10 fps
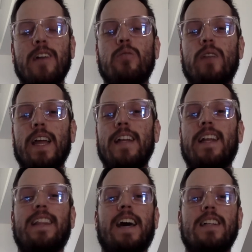Create
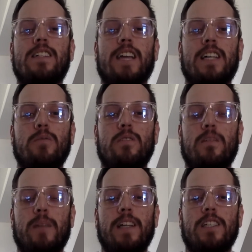that schedule to
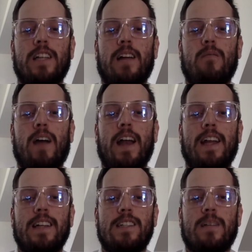make sure that writing
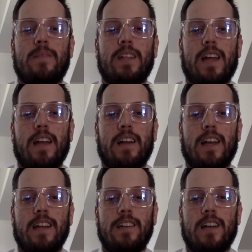is something that you're
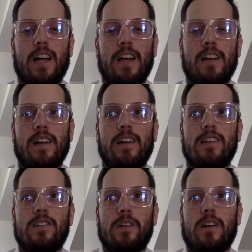getting done
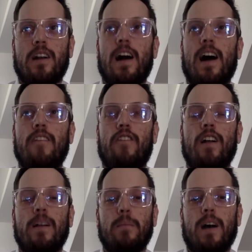so you're not
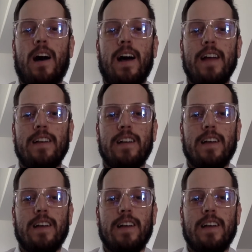falling behind.